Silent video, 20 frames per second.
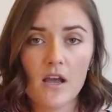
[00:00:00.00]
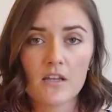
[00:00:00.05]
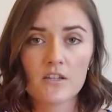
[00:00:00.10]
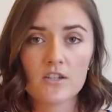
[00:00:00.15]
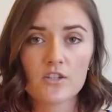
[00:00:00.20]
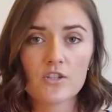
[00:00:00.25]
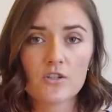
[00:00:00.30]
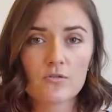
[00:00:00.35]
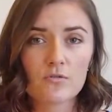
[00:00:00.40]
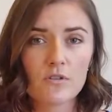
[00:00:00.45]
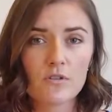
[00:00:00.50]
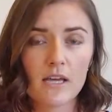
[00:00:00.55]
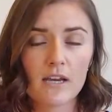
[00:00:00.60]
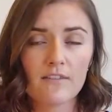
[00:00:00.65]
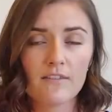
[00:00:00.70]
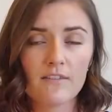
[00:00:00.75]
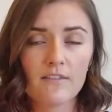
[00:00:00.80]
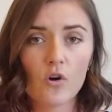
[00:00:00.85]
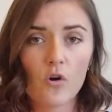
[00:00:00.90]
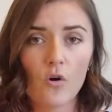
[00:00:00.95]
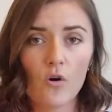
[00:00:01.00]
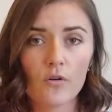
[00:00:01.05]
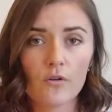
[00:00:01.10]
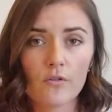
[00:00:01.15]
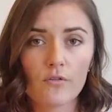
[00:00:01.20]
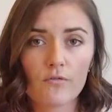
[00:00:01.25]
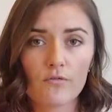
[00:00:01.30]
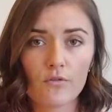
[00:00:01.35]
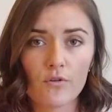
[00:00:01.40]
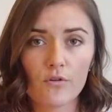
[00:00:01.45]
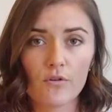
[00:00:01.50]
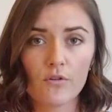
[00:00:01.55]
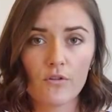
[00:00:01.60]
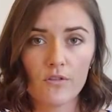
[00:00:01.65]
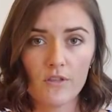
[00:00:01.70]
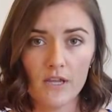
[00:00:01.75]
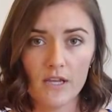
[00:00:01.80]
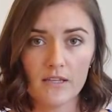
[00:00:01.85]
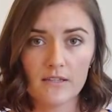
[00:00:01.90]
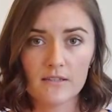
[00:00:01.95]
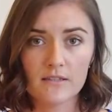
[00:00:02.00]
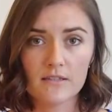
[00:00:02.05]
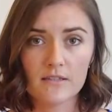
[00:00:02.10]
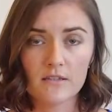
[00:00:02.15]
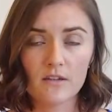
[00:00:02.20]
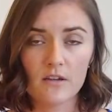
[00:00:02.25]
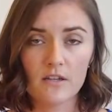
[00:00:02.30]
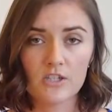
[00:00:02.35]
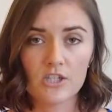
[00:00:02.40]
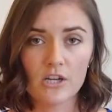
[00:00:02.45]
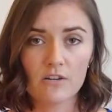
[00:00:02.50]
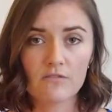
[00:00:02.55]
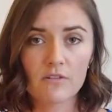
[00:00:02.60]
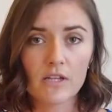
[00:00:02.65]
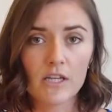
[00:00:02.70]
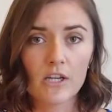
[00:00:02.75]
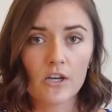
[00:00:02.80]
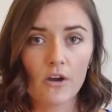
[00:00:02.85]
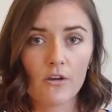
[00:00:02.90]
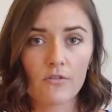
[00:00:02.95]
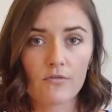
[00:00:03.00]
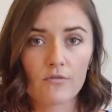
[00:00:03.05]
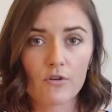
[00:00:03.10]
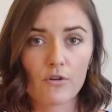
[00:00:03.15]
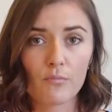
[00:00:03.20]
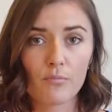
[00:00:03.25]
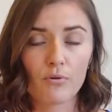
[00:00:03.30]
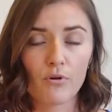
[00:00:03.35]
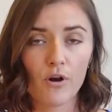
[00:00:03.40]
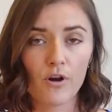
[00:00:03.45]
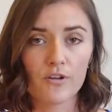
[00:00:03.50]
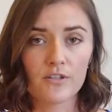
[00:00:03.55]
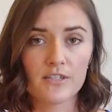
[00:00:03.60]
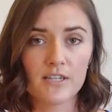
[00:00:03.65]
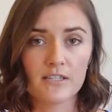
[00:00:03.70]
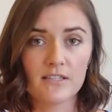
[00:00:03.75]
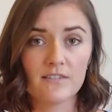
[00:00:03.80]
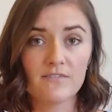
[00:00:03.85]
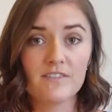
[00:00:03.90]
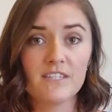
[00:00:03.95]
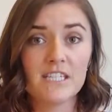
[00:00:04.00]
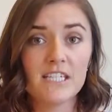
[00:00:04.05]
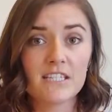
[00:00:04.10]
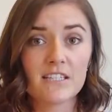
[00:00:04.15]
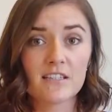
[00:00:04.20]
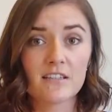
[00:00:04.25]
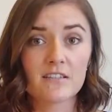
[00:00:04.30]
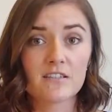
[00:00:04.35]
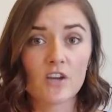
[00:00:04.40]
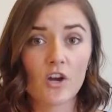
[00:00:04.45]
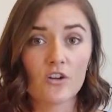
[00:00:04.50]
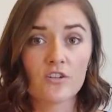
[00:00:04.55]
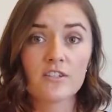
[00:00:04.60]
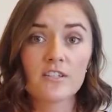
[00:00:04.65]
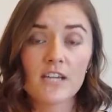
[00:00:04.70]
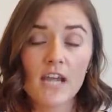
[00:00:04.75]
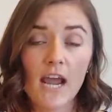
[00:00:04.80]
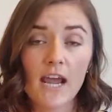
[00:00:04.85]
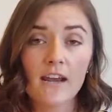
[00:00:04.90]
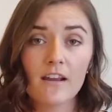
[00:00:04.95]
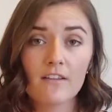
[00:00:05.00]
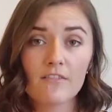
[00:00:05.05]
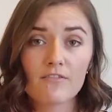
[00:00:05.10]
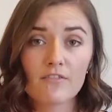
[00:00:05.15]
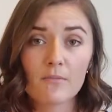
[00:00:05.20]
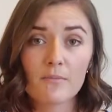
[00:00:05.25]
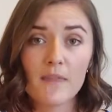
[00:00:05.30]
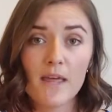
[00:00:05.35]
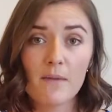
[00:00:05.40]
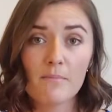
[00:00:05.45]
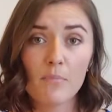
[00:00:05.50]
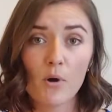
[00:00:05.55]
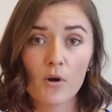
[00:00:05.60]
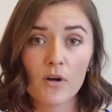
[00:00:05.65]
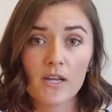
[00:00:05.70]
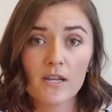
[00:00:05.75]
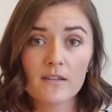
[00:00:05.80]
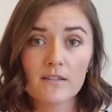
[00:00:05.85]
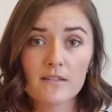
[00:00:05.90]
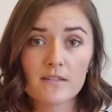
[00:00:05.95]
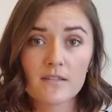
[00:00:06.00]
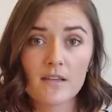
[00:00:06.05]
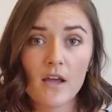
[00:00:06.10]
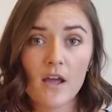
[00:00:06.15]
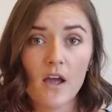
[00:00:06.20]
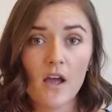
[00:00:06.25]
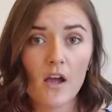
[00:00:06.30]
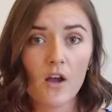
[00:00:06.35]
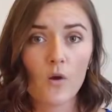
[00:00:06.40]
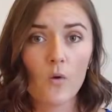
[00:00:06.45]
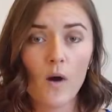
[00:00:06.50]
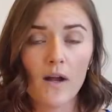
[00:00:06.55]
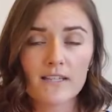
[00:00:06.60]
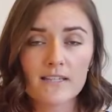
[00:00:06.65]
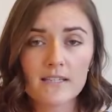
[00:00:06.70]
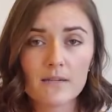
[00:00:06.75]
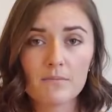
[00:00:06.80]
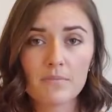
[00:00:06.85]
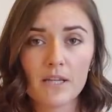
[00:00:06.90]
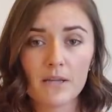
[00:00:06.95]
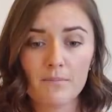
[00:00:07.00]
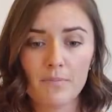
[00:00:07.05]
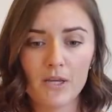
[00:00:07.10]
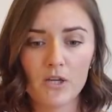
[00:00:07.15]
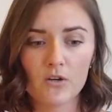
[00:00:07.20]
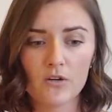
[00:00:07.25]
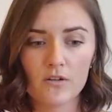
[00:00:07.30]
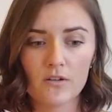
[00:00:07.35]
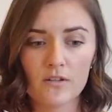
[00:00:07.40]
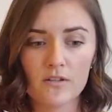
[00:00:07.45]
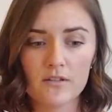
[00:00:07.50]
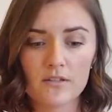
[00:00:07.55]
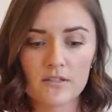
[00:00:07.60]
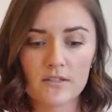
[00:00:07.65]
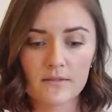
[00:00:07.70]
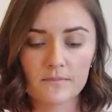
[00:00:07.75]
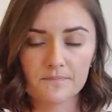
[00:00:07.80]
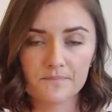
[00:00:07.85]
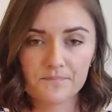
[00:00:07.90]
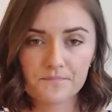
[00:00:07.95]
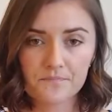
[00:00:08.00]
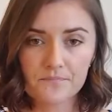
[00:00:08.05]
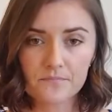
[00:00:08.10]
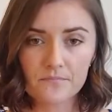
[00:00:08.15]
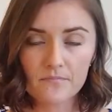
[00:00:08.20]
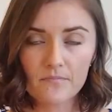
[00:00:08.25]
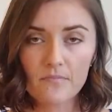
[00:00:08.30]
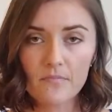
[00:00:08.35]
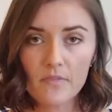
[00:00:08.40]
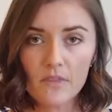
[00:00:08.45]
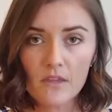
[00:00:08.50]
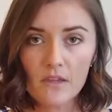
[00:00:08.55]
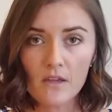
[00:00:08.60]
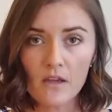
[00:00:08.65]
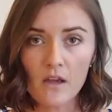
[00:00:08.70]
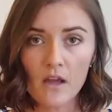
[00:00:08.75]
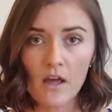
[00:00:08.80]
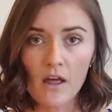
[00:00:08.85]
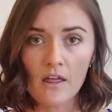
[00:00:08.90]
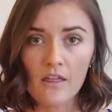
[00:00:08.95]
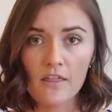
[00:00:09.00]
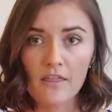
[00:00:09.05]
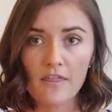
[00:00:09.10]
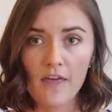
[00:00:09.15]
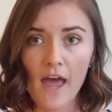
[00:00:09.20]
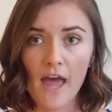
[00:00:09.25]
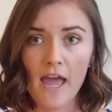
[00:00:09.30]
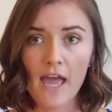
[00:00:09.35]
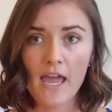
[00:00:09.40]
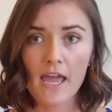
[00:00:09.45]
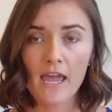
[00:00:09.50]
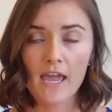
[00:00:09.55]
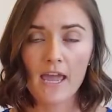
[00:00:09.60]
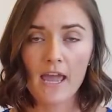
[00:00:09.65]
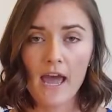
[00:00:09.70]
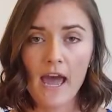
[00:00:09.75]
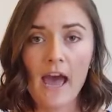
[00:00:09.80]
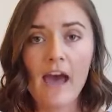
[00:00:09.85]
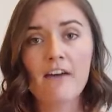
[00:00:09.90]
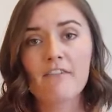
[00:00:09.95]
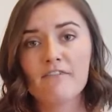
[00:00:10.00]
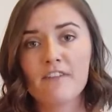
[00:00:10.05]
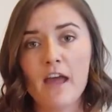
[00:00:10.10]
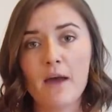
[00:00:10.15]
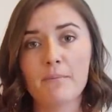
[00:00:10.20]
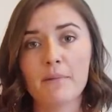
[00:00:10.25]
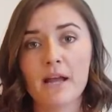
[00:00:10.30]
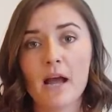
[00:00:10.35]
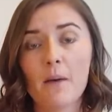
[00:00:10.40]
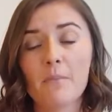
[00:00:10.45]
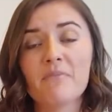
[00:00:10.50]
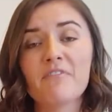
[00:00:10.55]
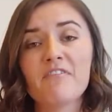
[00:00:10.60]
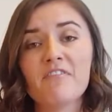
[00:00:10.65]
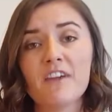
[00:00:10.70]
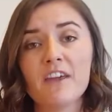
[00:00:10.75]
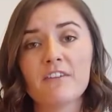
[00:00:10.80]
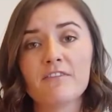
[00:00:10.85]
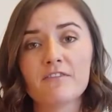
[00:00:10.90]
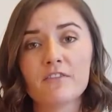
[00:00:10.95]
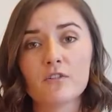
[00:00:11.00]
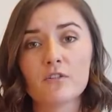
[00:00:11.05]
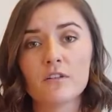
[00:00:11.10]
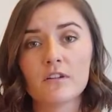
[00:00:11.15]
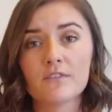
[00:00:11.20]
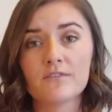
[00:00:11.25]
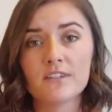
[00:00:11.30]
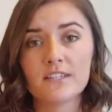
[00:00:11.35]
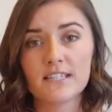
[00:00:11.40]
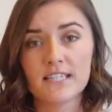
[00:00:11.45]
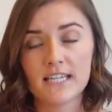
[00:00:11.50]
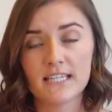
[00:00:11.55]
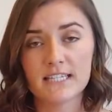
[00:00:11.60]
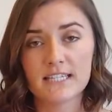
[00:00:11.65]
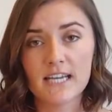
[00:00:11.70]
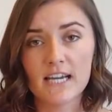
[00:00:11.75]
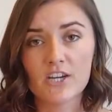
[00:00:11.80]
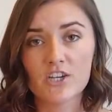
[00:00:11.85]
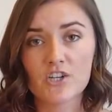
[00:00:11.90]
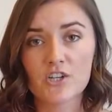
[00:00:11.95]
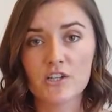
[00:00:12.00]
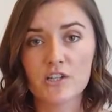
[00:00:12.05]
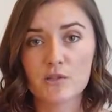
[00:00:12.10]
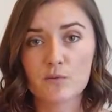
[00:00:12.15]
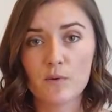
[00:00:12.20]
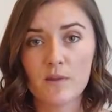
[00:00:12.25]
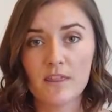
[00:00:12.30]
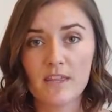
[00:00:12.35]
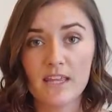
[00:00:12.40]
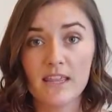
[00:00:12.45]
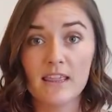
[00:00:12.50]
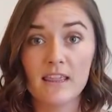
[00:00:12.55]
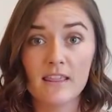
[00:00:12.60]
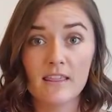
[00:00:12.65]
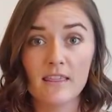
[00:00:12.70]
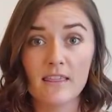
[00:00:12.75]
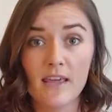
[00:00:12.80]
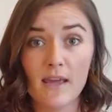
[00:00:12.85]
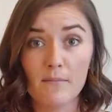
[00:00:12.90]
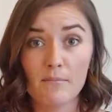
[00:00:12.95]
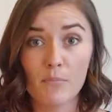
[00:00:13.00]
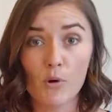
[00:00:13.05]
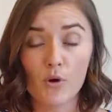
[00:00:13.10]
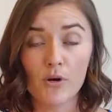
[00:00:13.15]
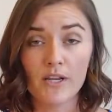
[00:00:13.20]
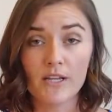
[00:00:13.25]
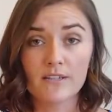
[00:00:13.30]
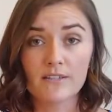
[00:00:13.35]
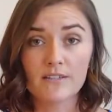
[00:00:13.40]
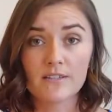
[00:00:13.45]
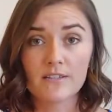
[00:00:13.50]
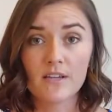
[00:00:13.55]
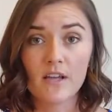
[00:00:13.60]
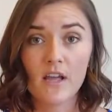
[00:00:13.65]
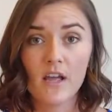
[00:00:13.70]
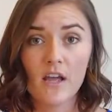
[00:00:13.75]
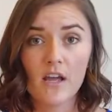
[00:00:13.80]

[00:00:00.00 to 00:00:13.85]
So children that have gone through this generally go through a process of disassociating from their bodies, quite simply because they have now become fearful of the sensations within their bodies.